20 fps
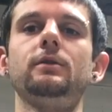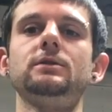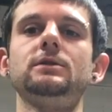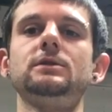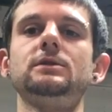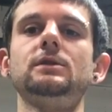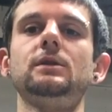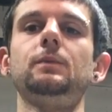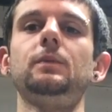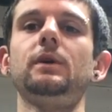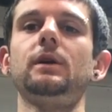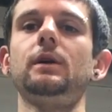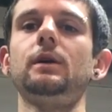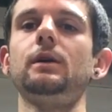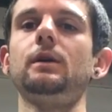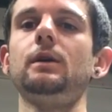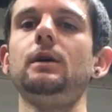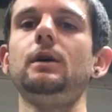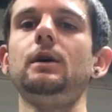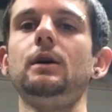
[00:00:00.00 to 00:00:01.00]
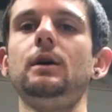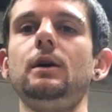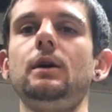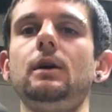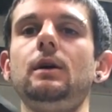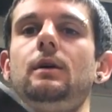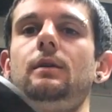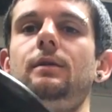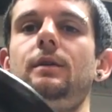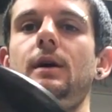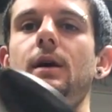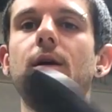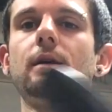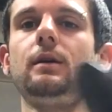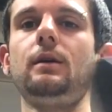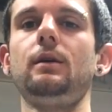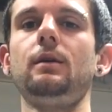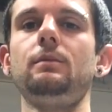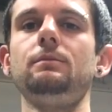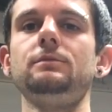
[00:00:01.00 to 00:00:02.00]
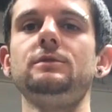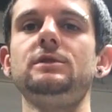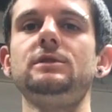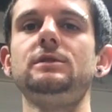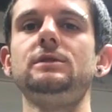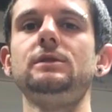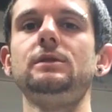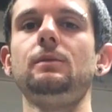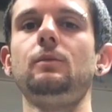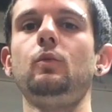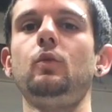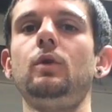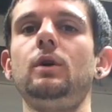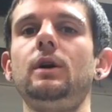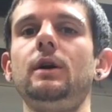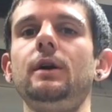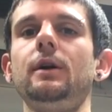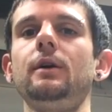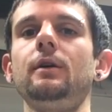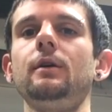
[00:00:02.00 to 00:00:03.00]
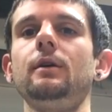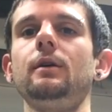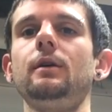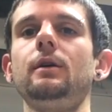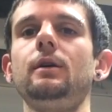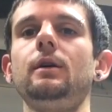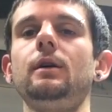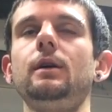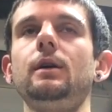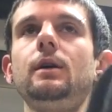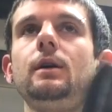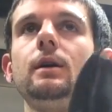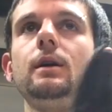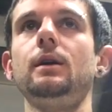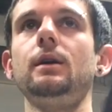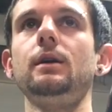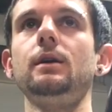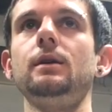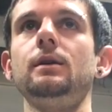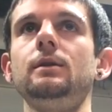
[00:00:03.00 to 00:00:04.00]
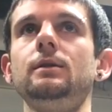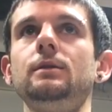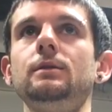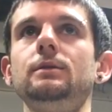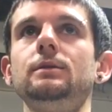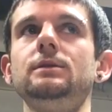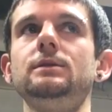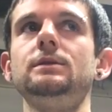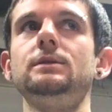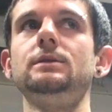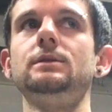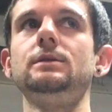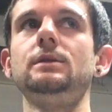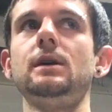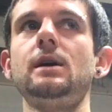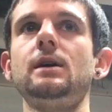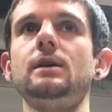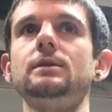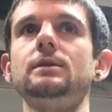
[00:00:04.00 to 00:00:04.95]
and snipping it, that some wire is